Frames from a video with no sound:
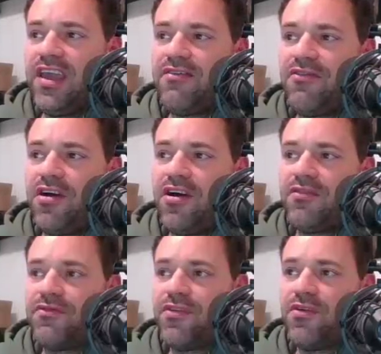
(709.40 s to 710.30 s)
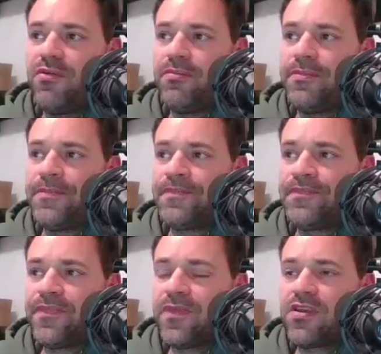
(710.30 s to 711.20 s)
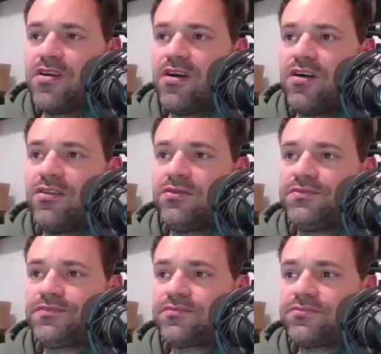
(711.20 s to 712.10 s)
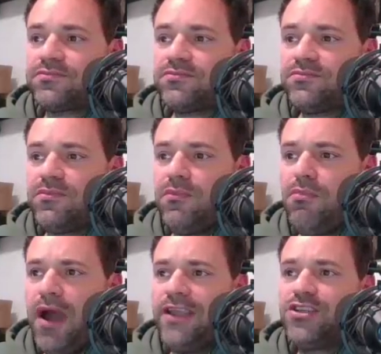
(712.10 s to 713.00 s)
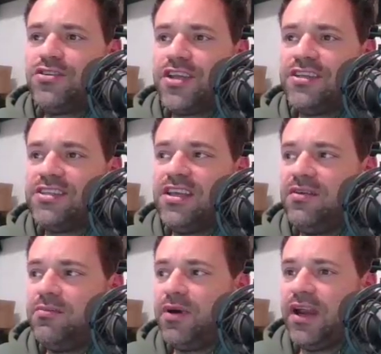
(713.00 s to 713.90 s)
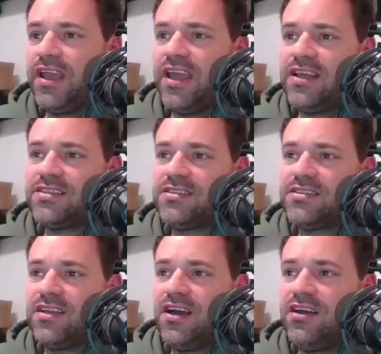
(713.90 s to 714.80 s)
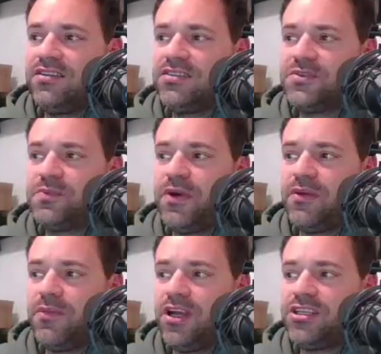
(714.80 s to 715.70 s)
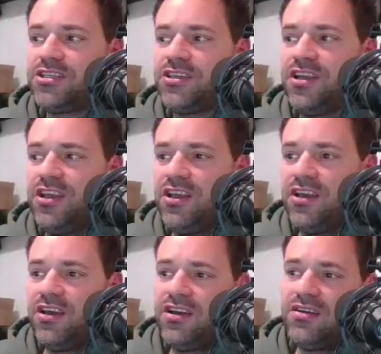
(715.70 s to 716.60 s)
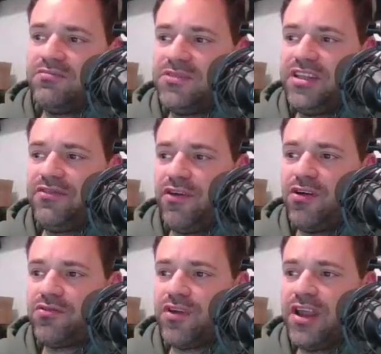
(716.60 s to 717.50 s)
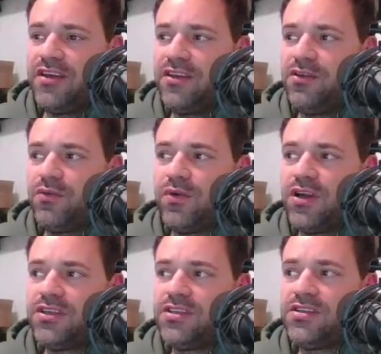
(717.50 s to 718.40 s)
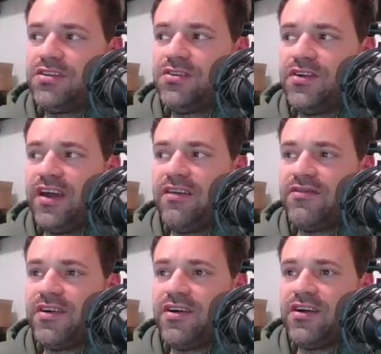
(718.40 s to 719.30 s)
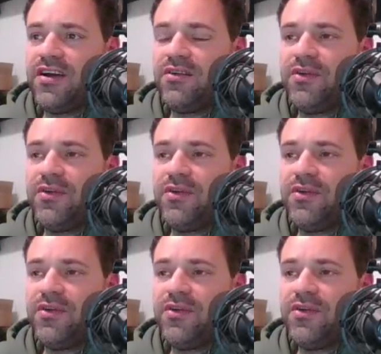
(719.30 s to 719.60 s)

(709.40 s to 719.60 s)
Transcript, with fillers: A F R from um, my two J Z, but I guess uh, this is pretty much um, default, right? You want to have a, a